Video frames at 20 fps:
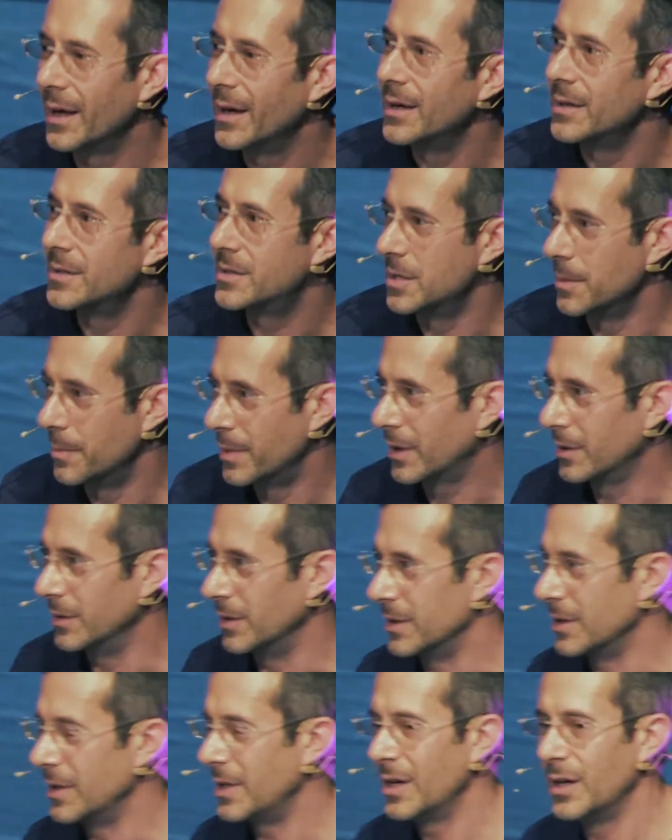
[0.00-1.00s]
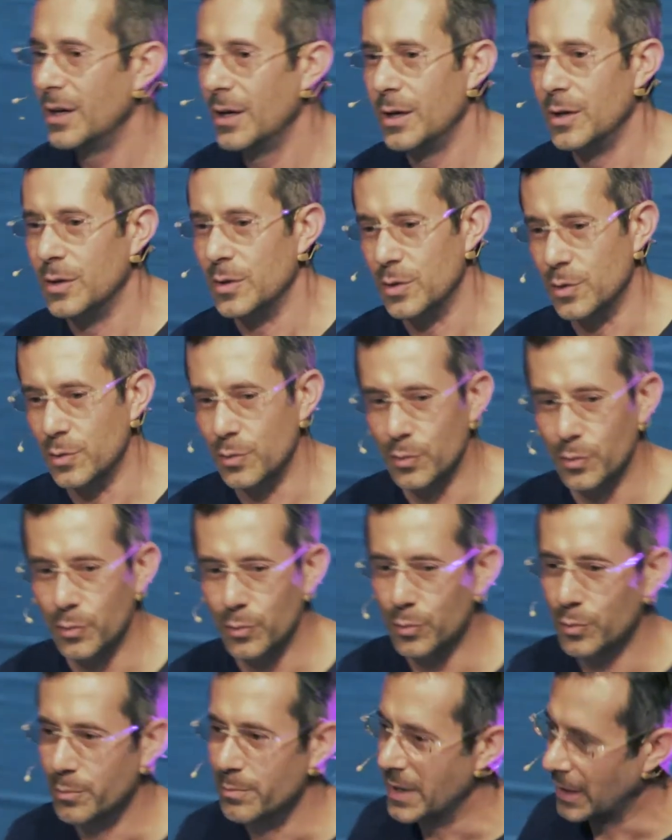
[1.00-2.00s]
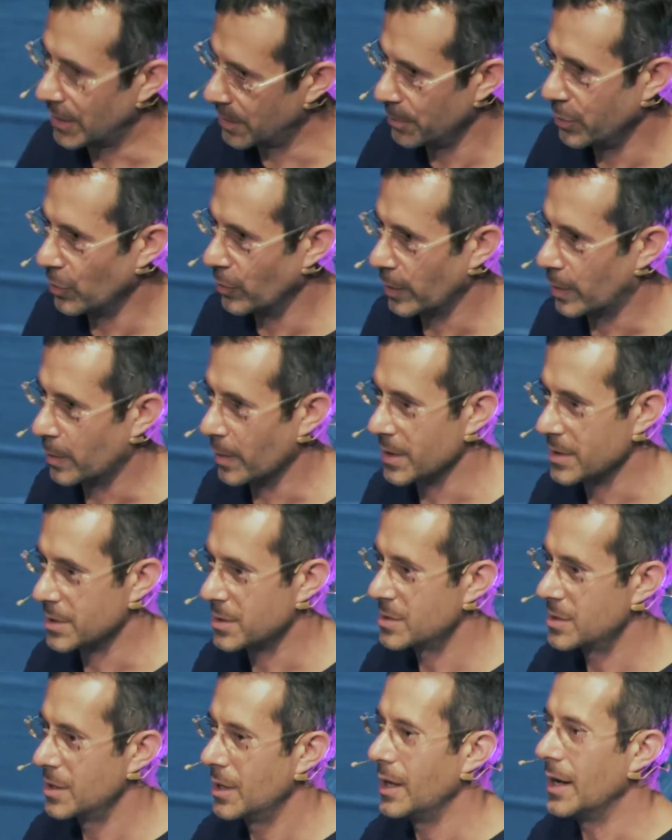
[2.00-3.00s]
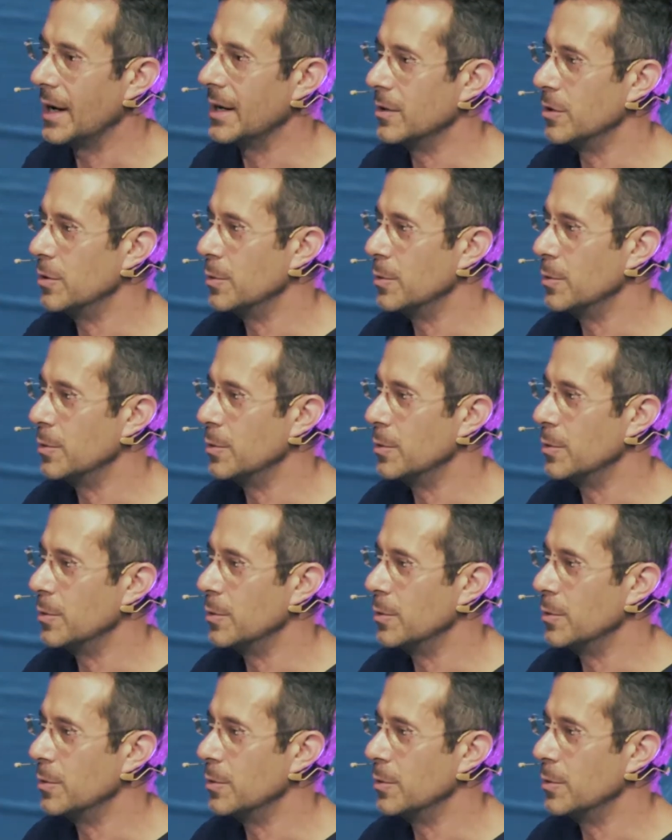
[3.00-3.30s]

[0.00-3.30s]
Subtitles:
typically you make the pull request and then you